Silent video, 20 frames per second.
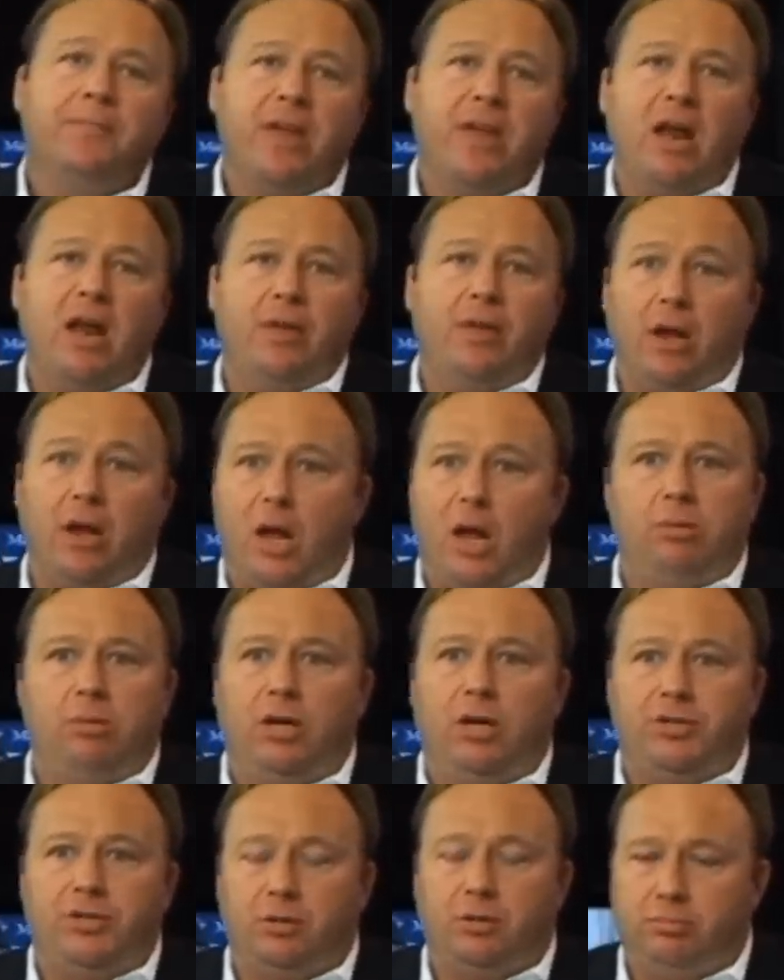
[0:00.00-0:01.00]
And the
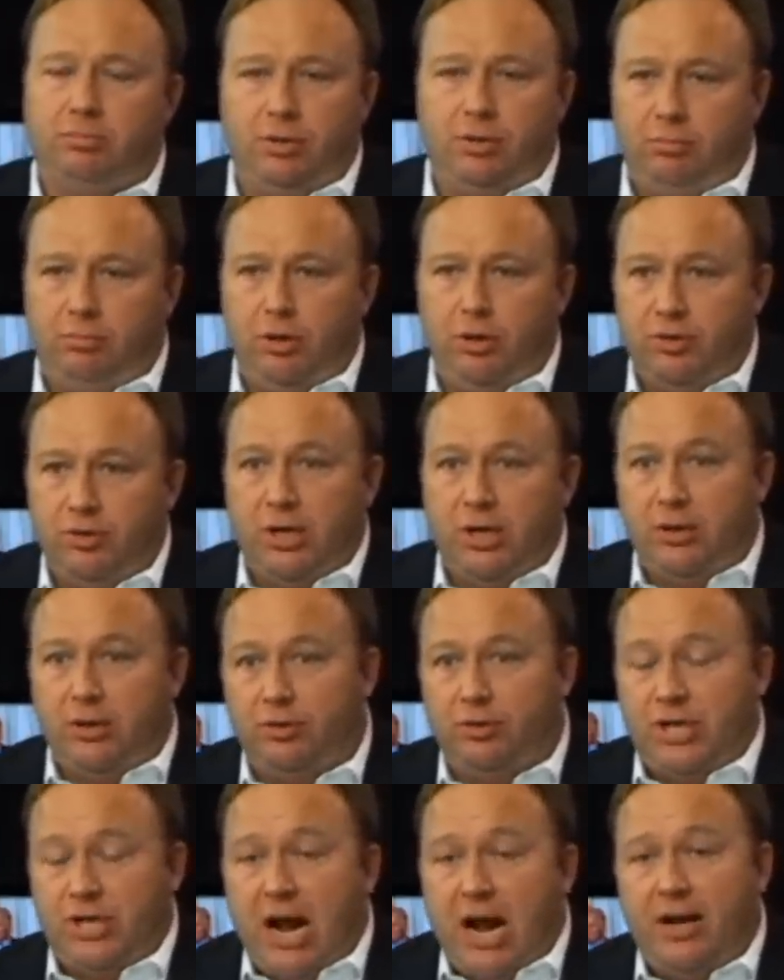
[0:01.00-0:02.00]
globalists are using
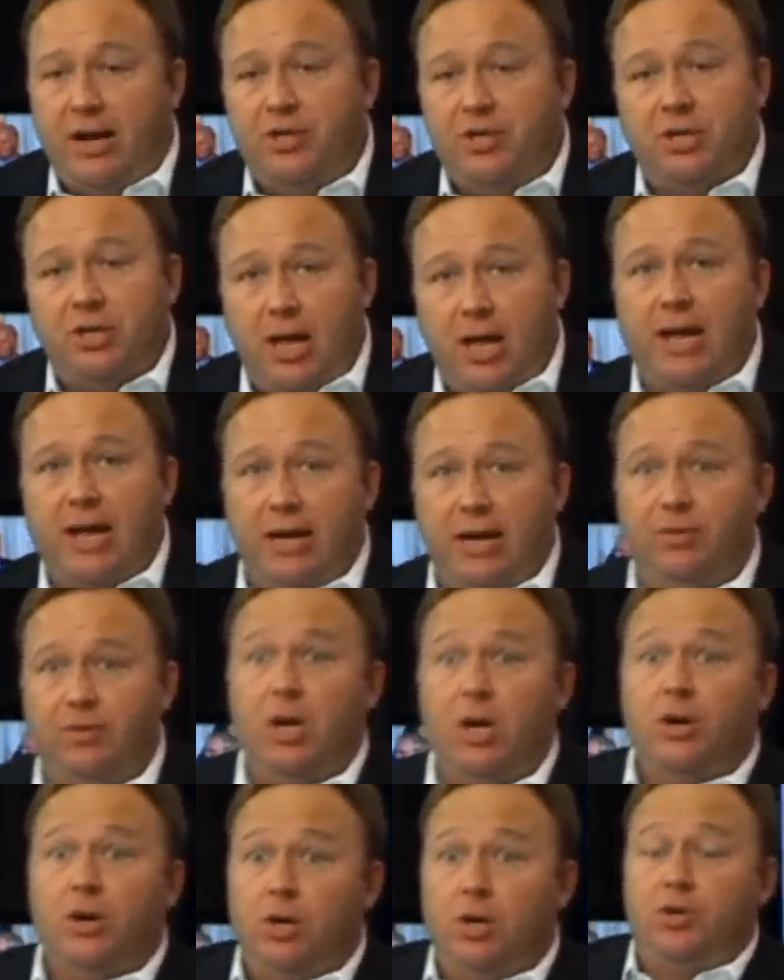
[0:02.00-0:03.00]
the Chinese slaves
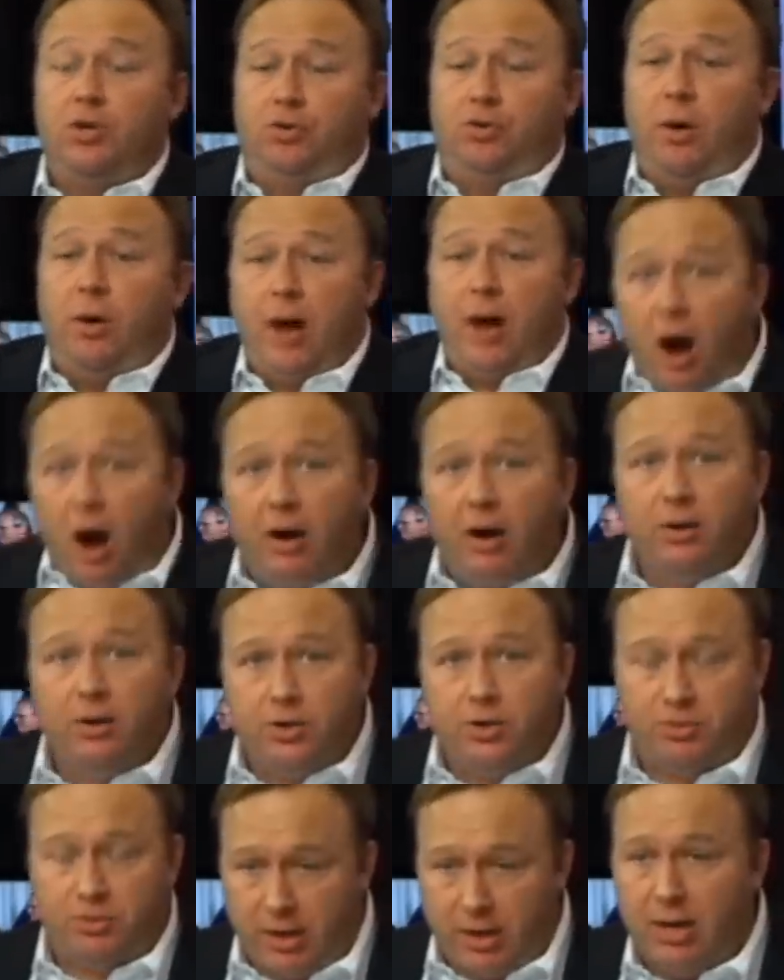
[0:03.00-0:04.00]
to destroy our
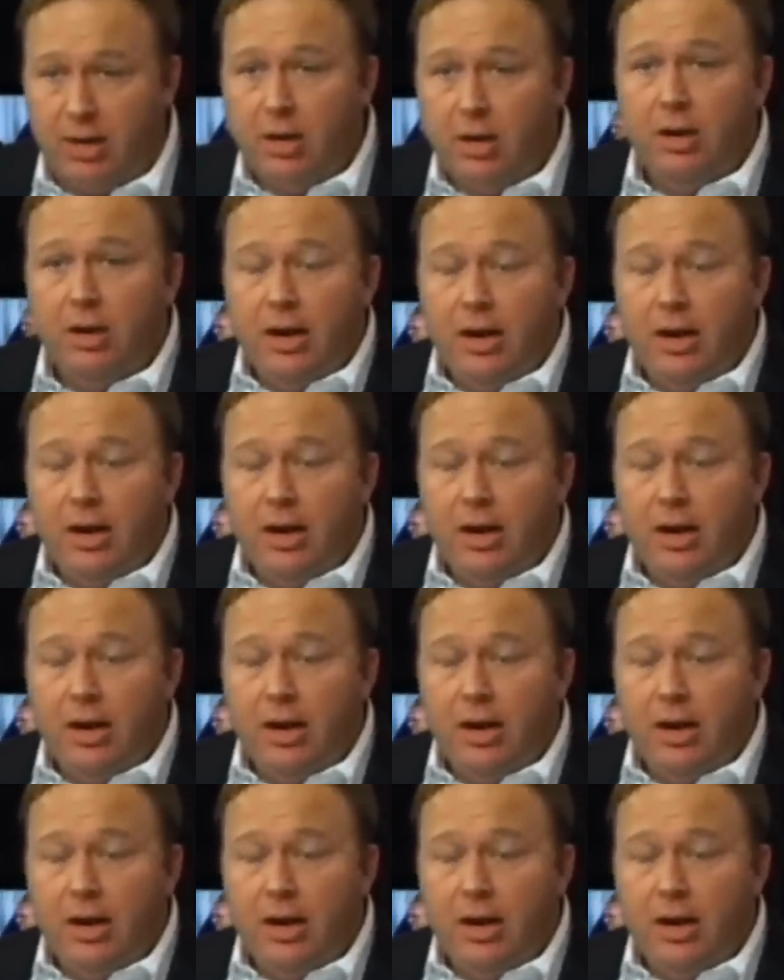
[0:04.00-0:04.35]
industry.